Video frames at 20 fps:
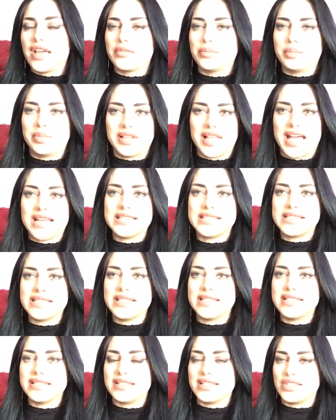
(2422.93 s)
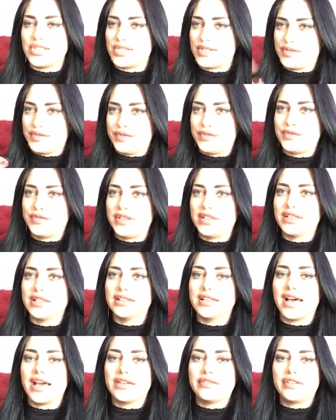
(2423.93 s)
blast it, and I just feel
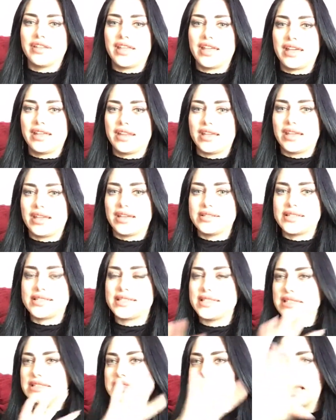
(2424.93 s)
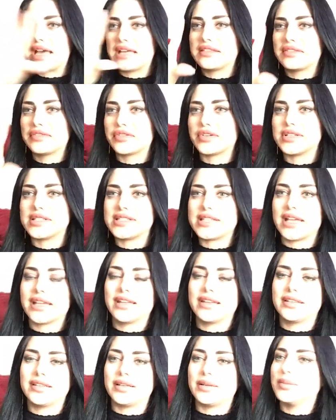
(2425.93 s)
alive again. I see death for a
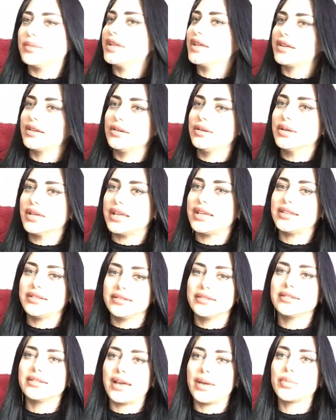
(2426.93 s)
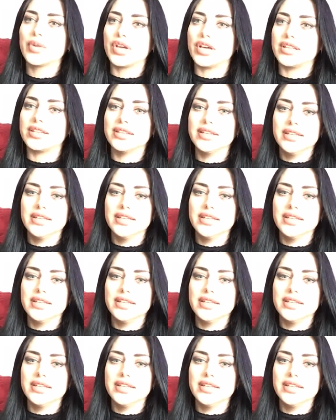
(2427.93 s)
second, and I'm like, okay, I'm good.